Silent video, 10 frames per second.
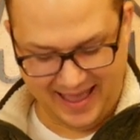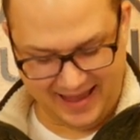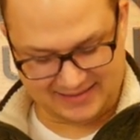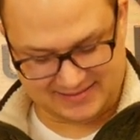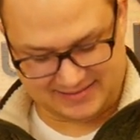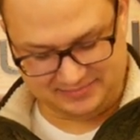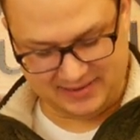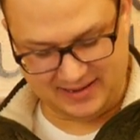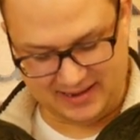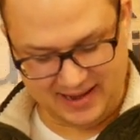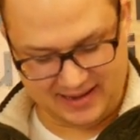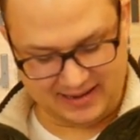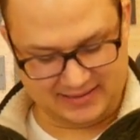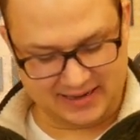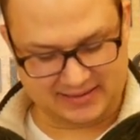has to be
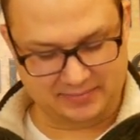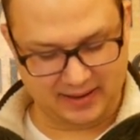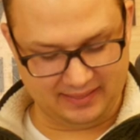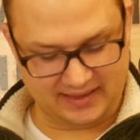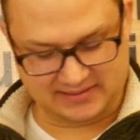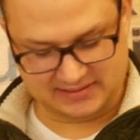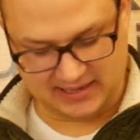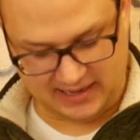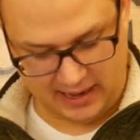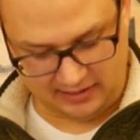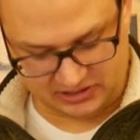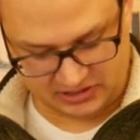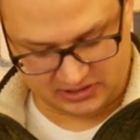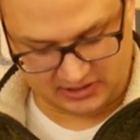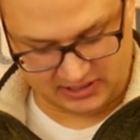conducted by a licensed
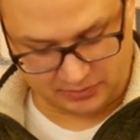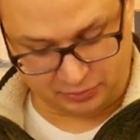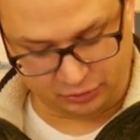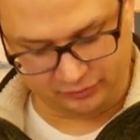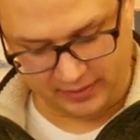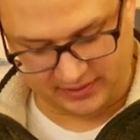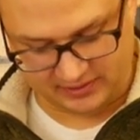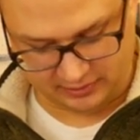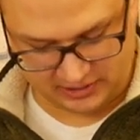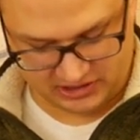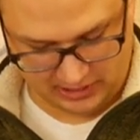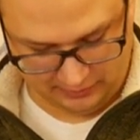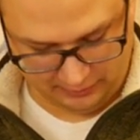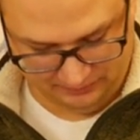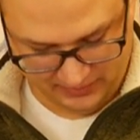psychologist that's approved by the attorney
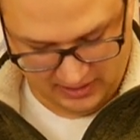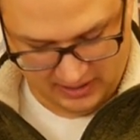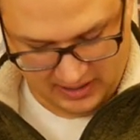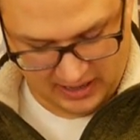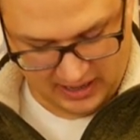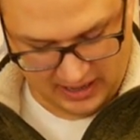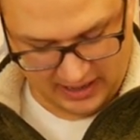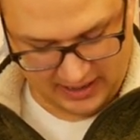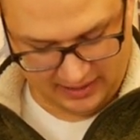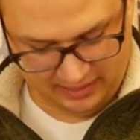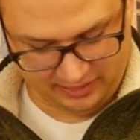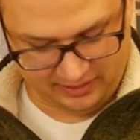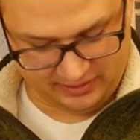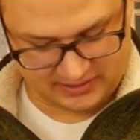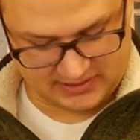general. Uh,
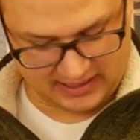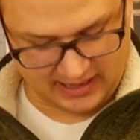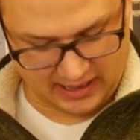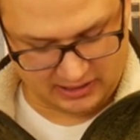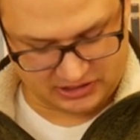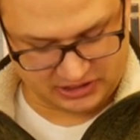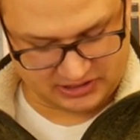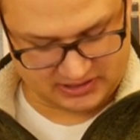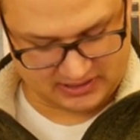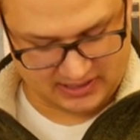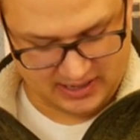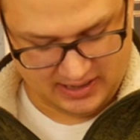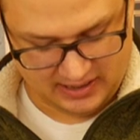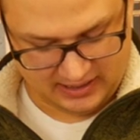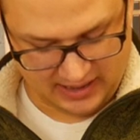the psychologist
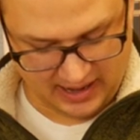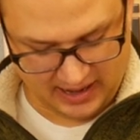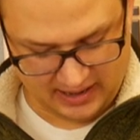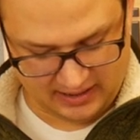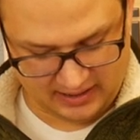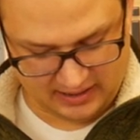can